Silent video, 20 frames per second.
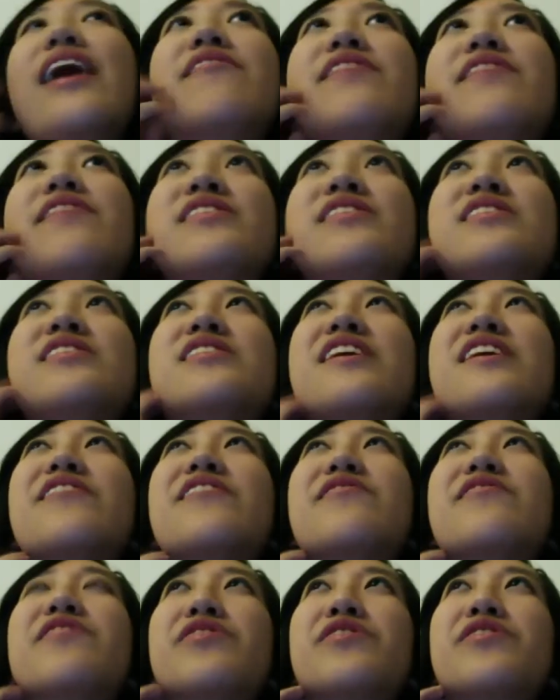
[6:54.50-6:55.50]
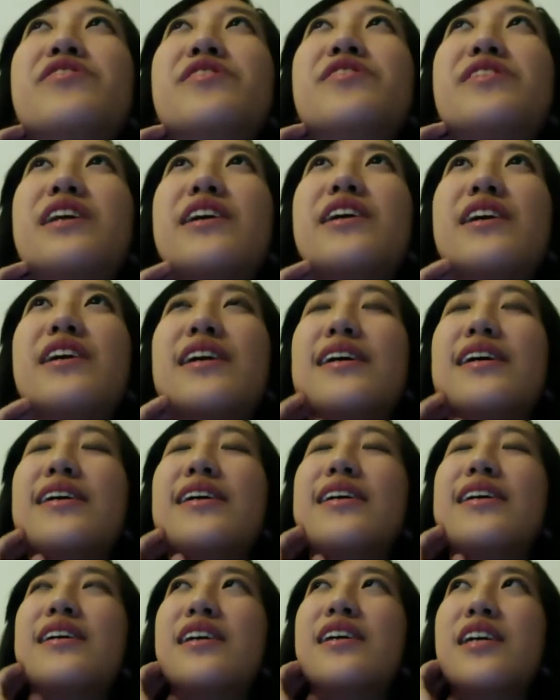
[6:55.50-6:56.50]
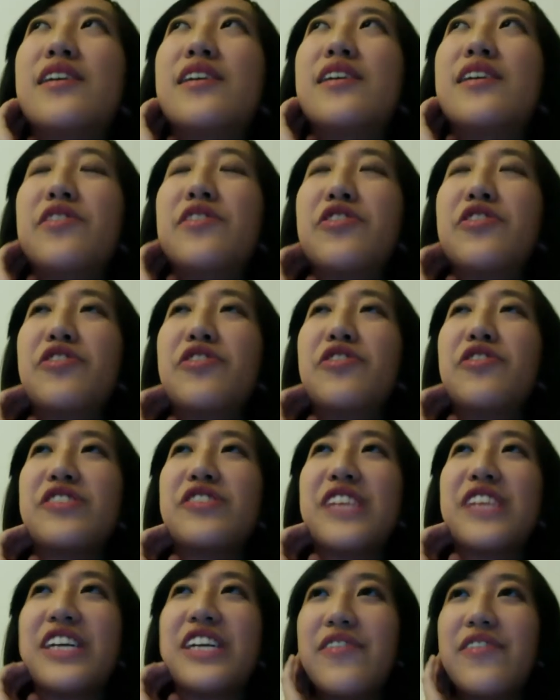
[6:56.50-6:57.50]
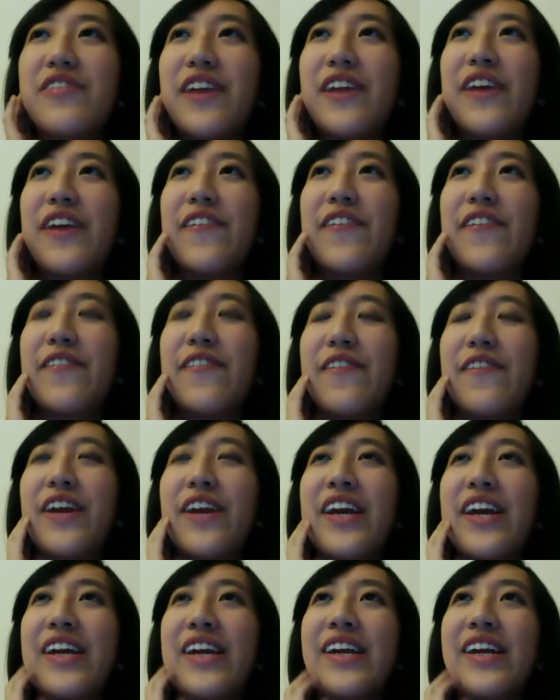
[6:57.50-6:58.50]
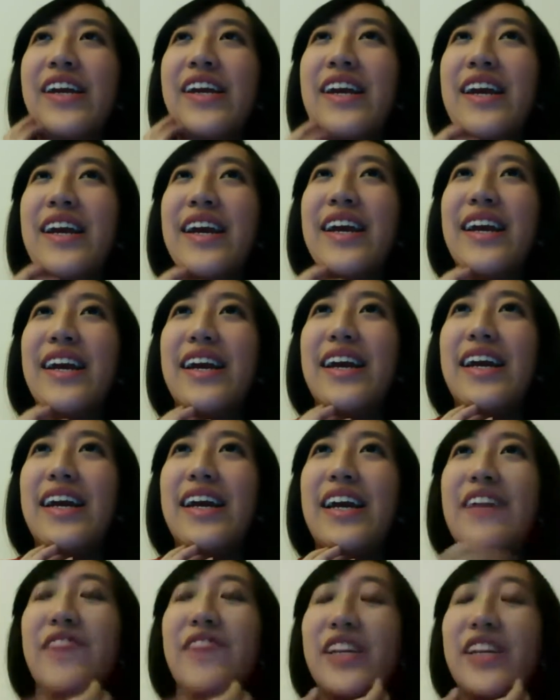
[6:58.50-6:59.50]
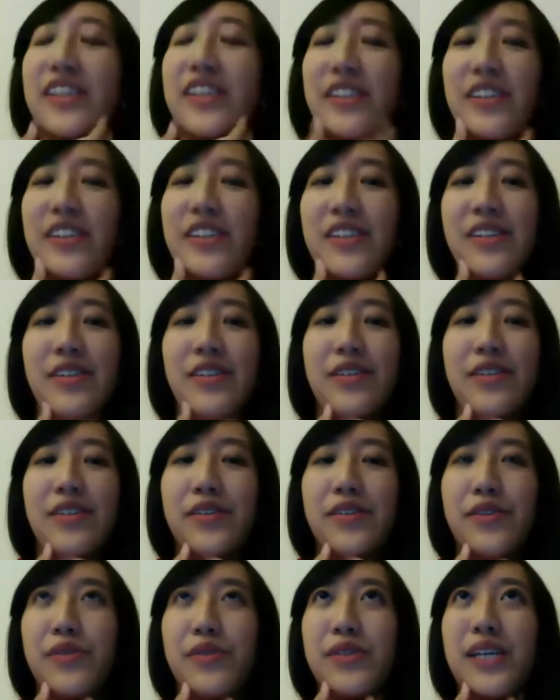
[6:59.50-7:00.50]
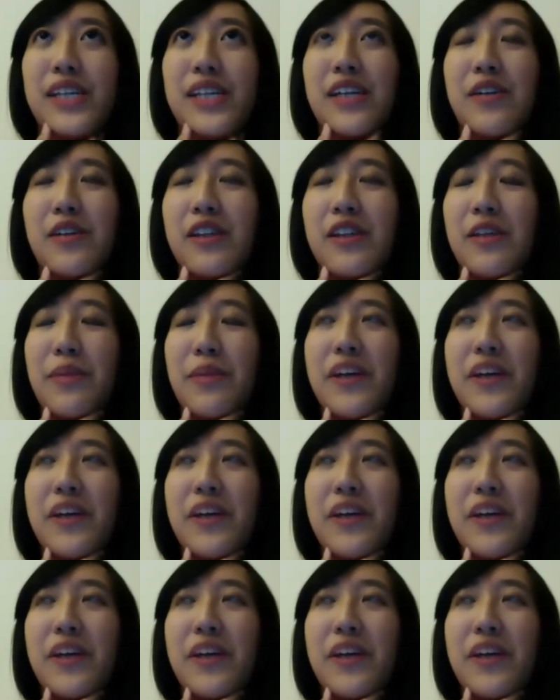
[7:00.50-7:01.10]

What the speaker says: visualization of like Frank and Victor, who's like they're best friends. Frank is Japanese American